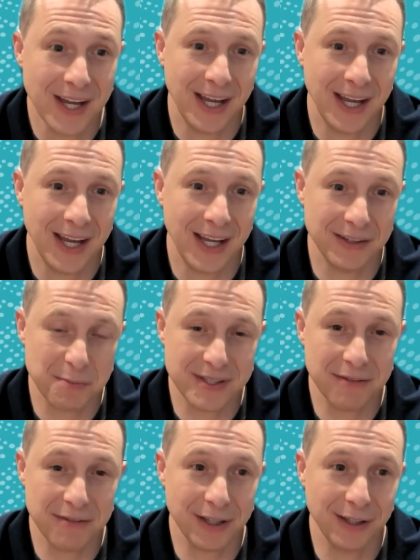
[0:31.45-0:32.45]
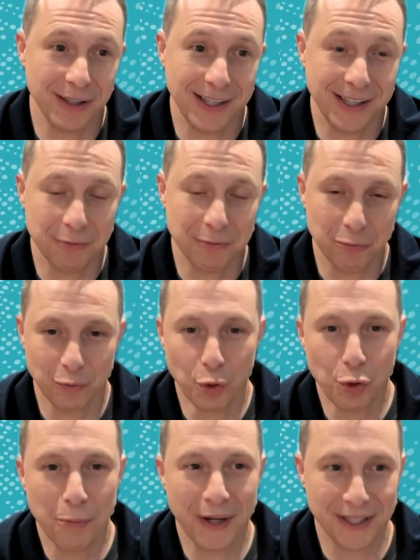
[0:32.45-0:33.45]
and specifically
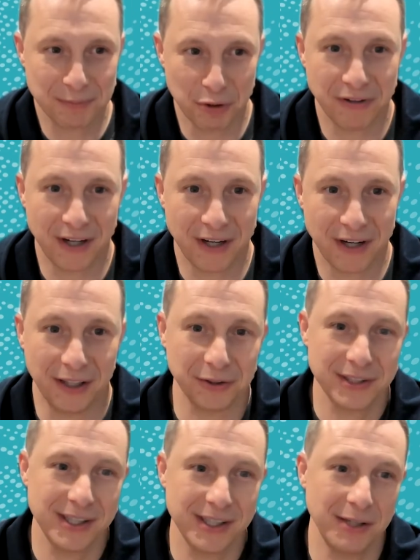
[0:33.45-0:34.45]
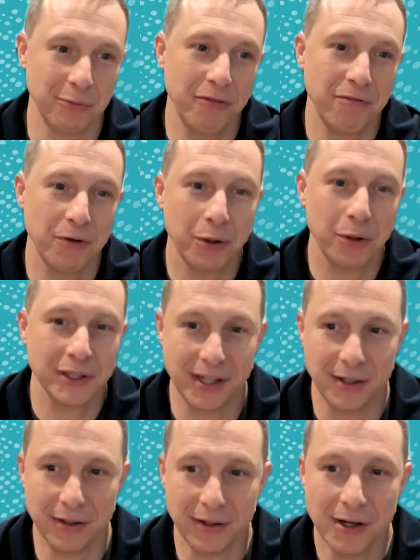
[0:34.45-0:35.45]
rule-based profilers that really focus
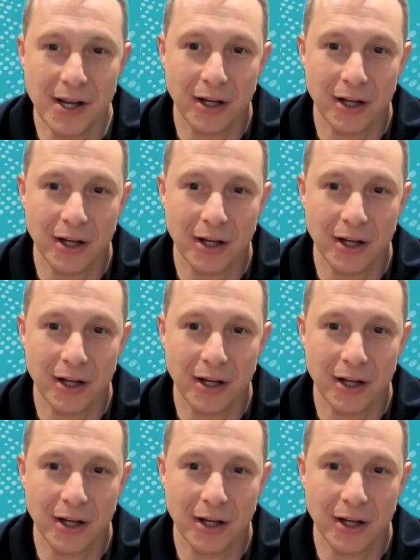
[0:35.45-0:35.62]
on